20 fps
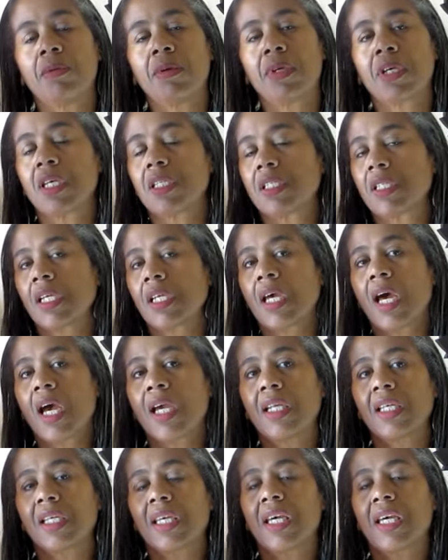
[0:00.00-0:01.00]
because it
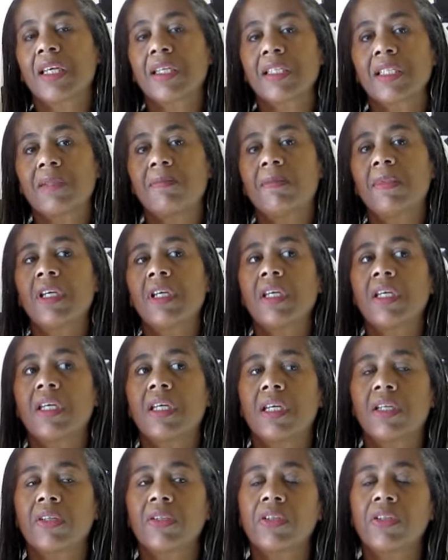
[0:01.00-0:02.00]
kind of kicks
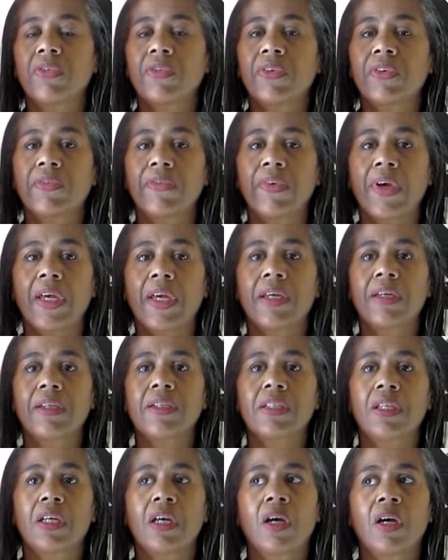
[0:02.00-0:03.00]
me into a
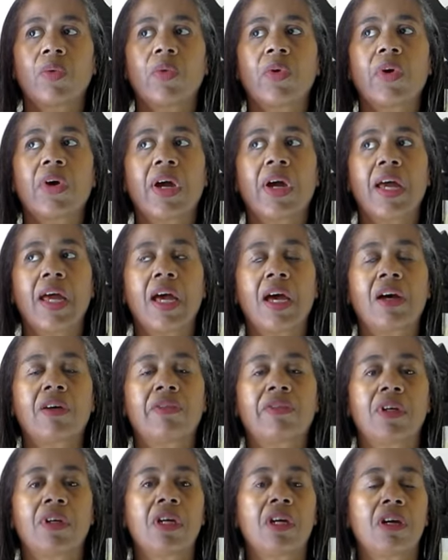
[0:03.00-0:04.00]
phase where I
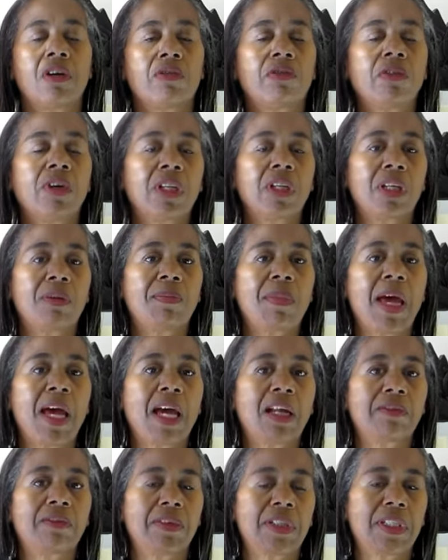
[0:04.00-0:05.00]
have really
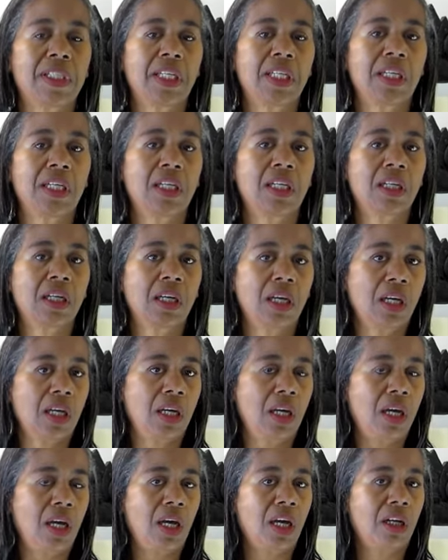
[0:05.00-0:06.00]
bad fatigue.
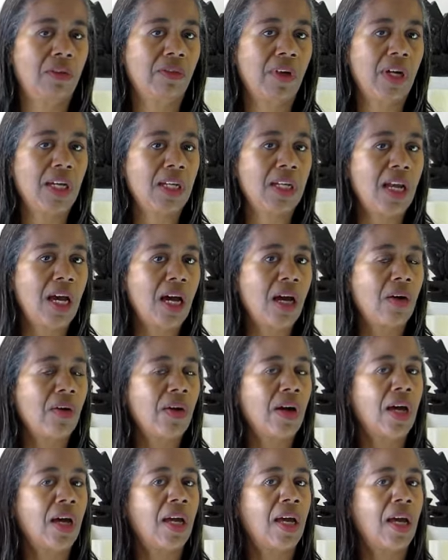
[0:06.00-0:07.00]
And right
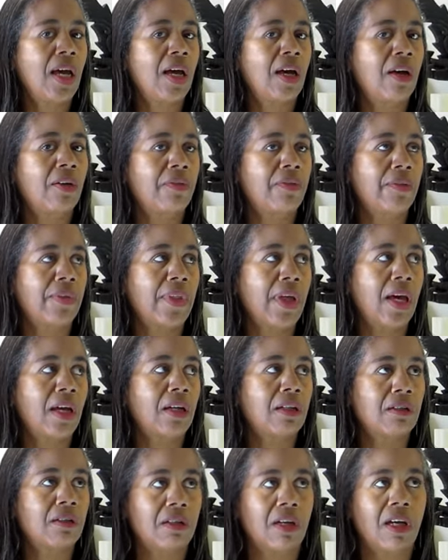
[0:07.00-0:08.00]
now I have
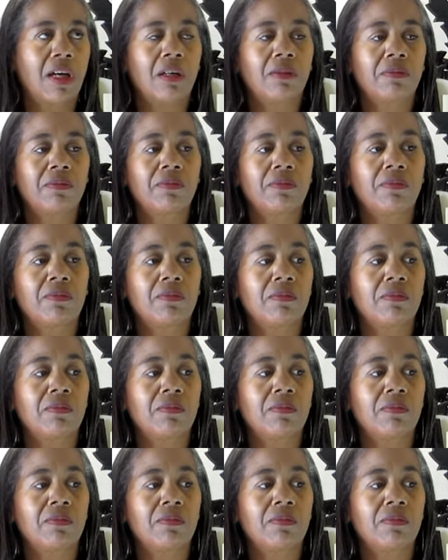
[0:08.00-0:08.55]
that um,